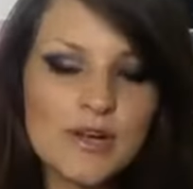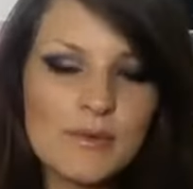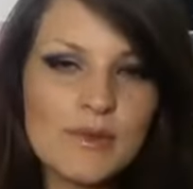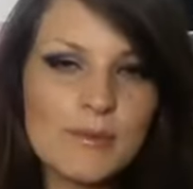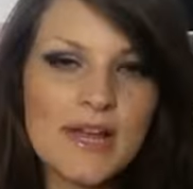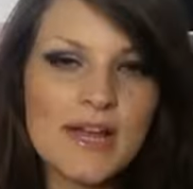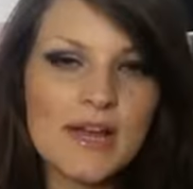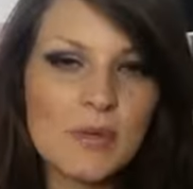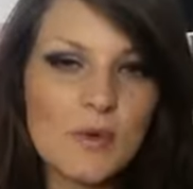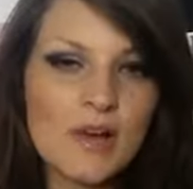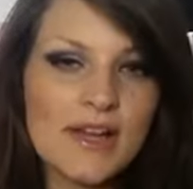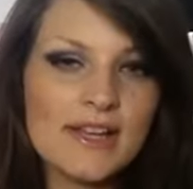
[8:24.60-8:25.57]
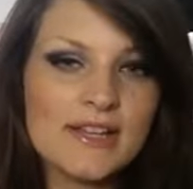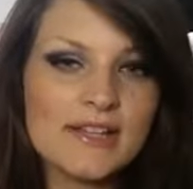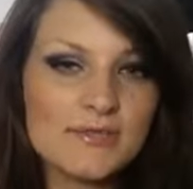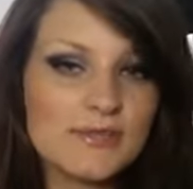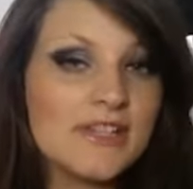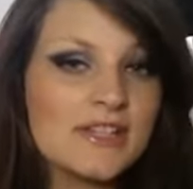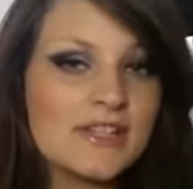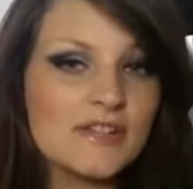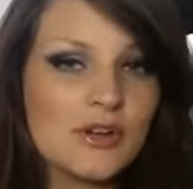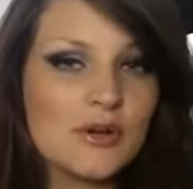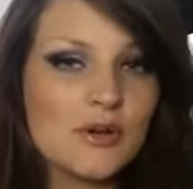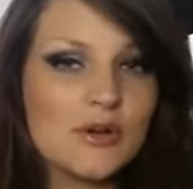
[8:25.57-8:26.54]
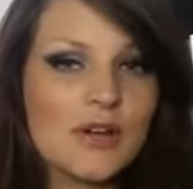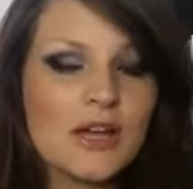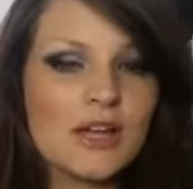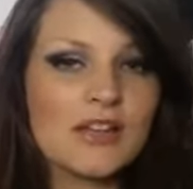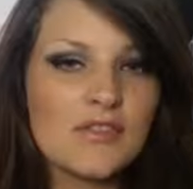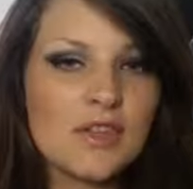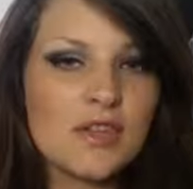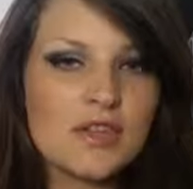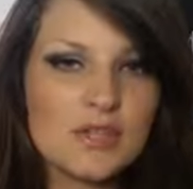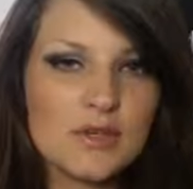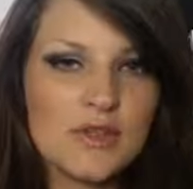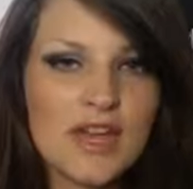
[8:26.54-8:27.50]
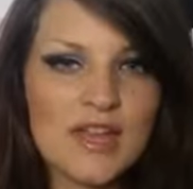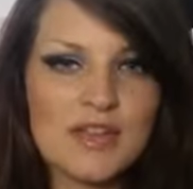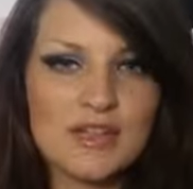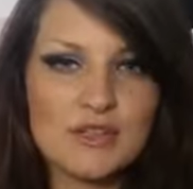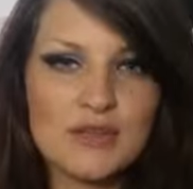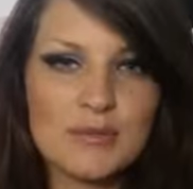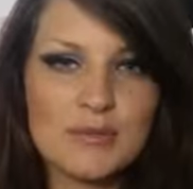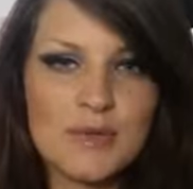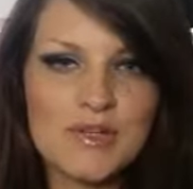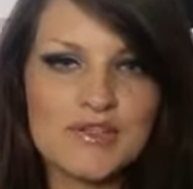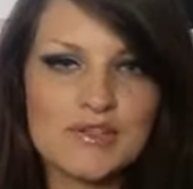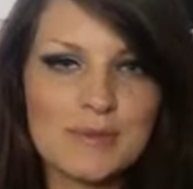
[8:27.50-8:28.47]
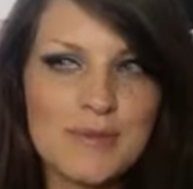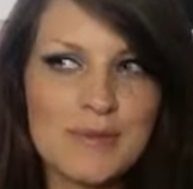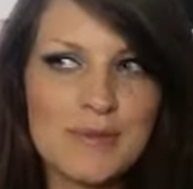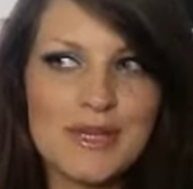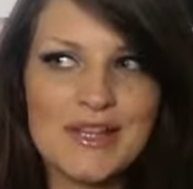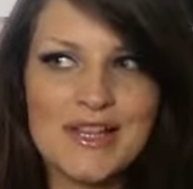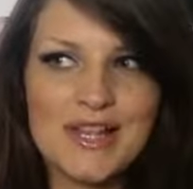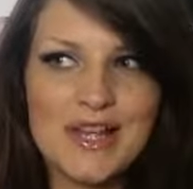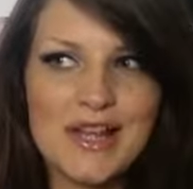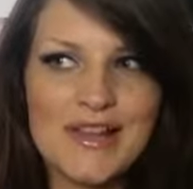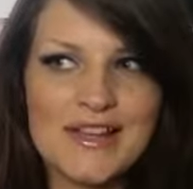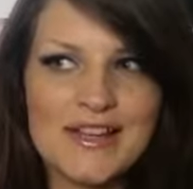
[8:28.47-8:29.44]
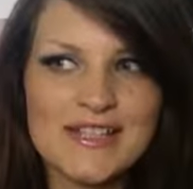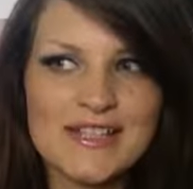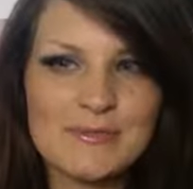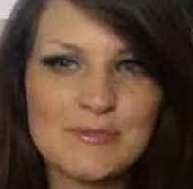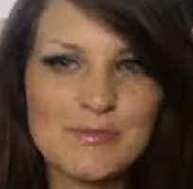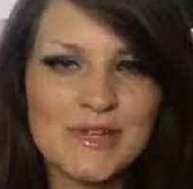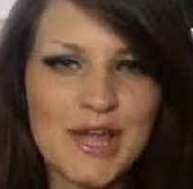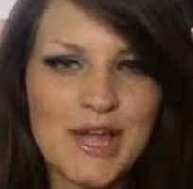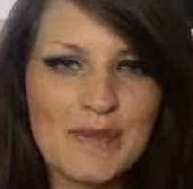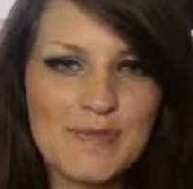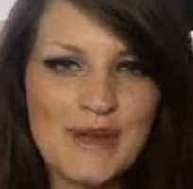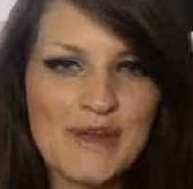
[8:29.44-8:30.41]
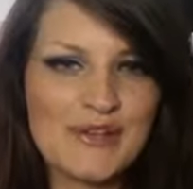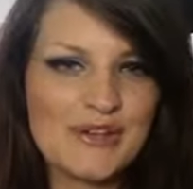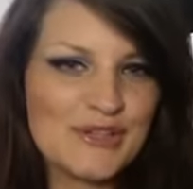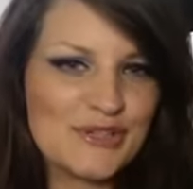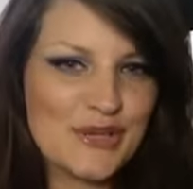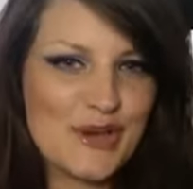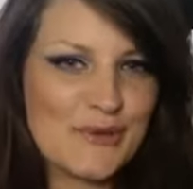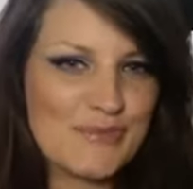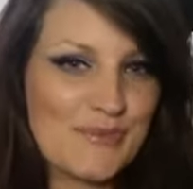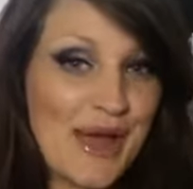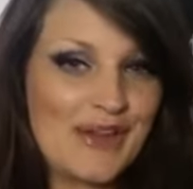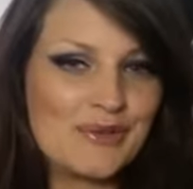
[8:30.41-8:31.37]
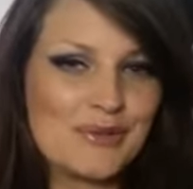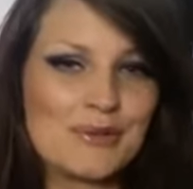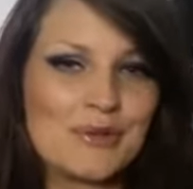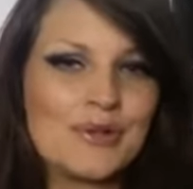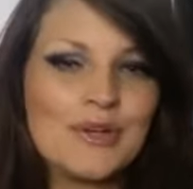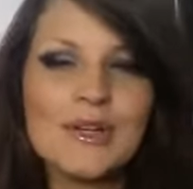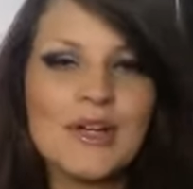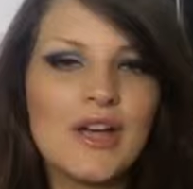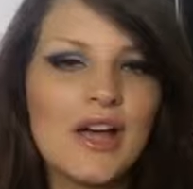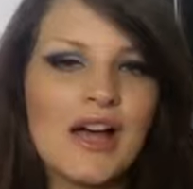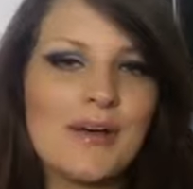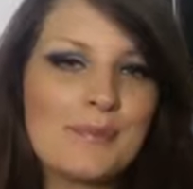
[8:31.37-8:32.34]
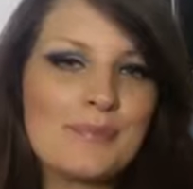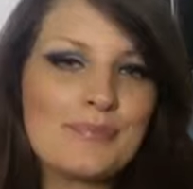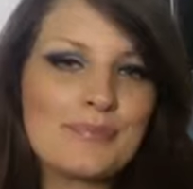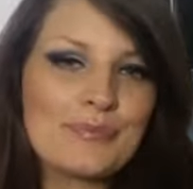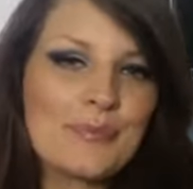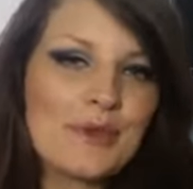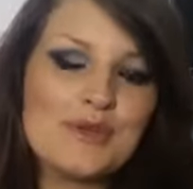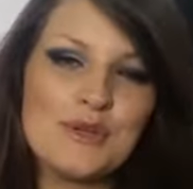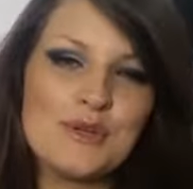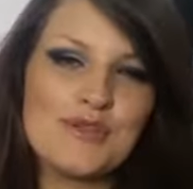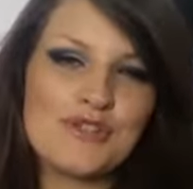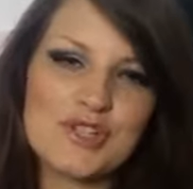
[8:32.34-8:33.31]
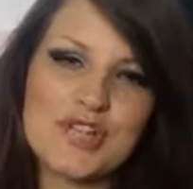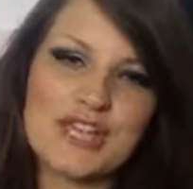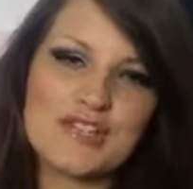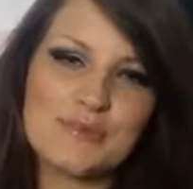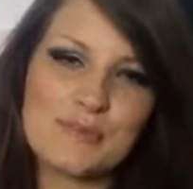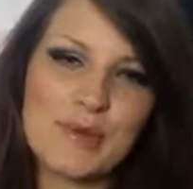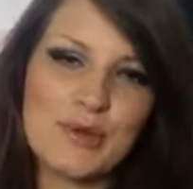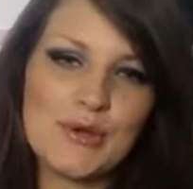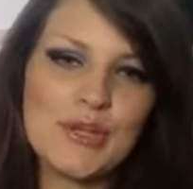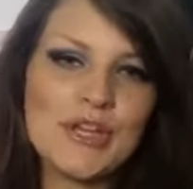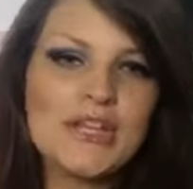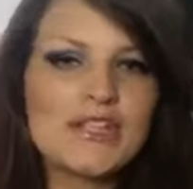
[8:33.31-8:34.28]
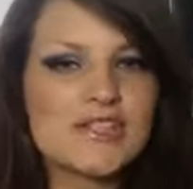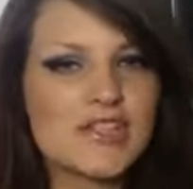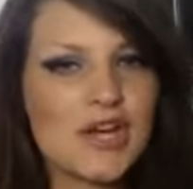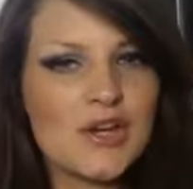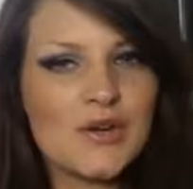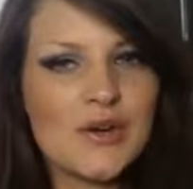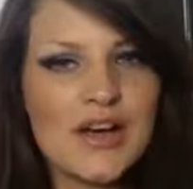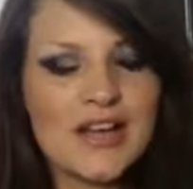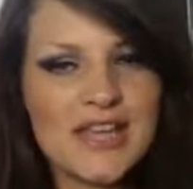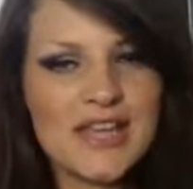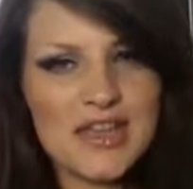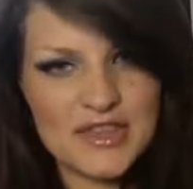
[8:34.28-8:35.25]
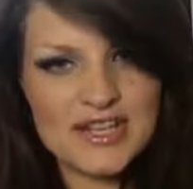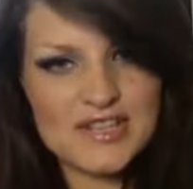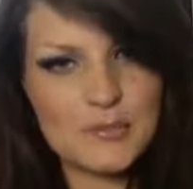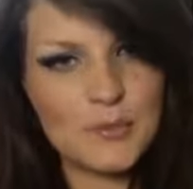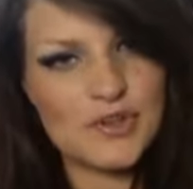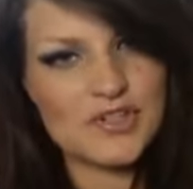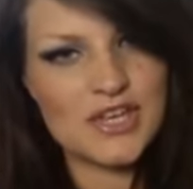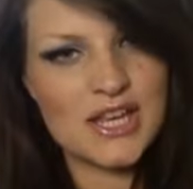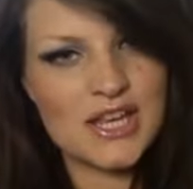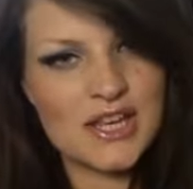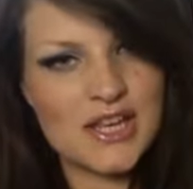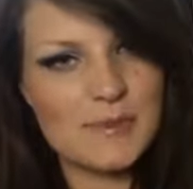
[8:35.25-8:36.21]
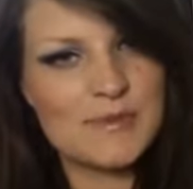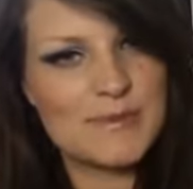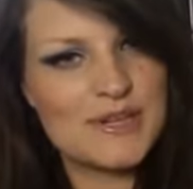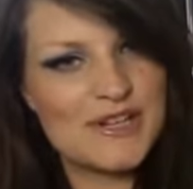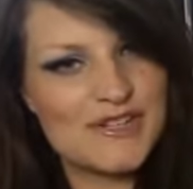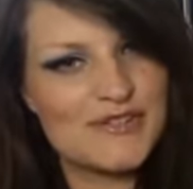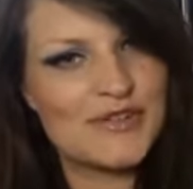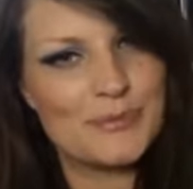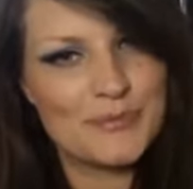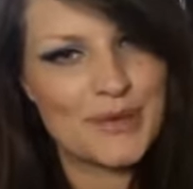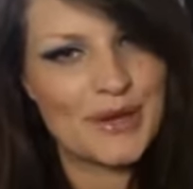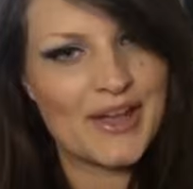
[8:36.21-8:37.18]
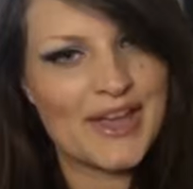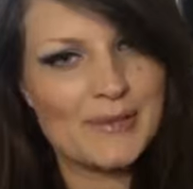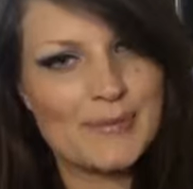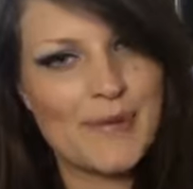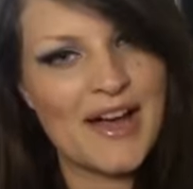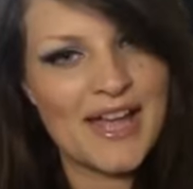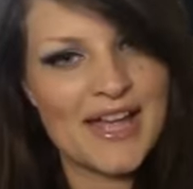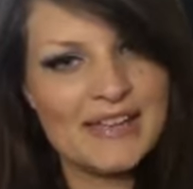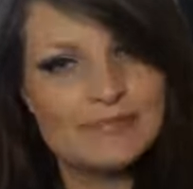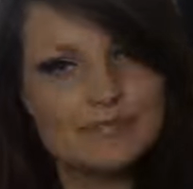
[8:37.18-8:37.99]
it with a black and white, it's really difficult and if you can do that then you can master maybe a light, light brown and a darker brown or um, two different shades of blue. So uh, yeah, thanks for watching. I hope it's been useful. Okay, bye.